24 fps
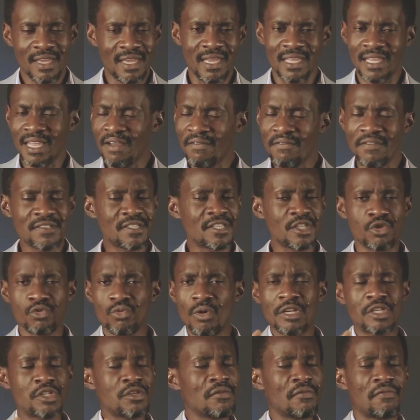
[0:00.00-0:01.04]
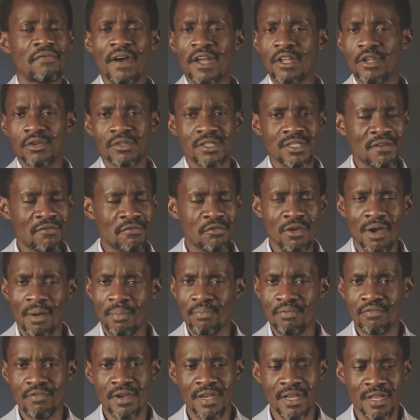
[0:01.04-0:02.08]
In every situation you find yourself, you are
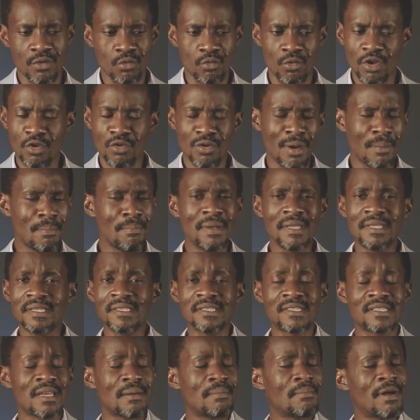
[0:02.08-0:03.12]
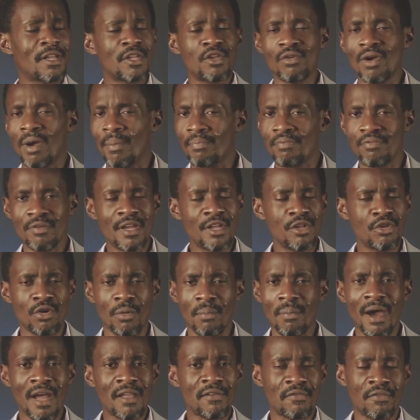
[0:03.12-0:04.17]
praying. When you are meeting somebody, you are praying
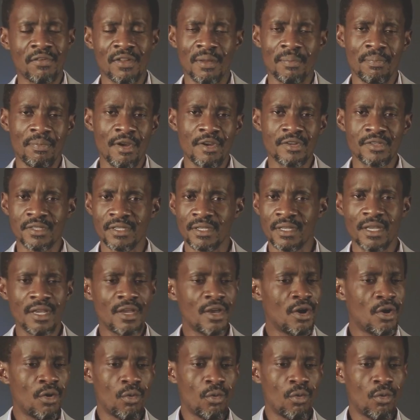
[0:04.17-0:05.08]
your mind for the person.